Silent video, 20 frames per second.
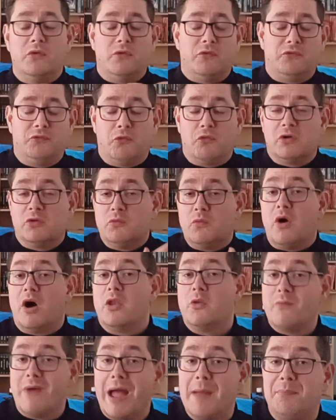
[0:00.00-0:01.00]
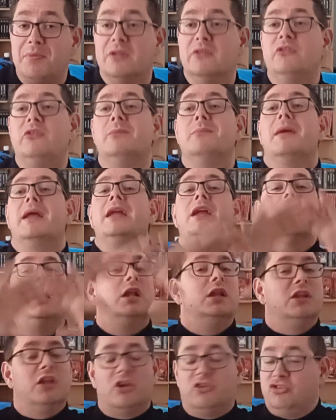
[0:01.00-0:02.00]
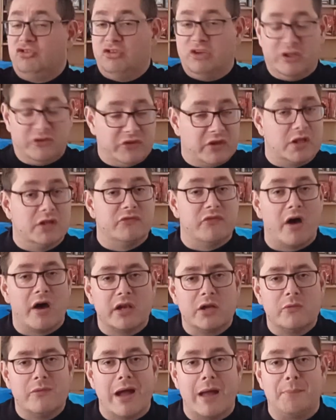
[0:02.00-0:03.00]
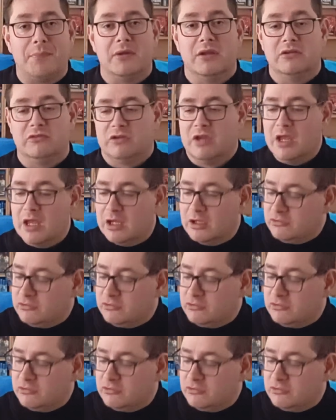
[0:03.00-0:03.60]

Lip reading: for one weapon to make a shit ton of other weapons.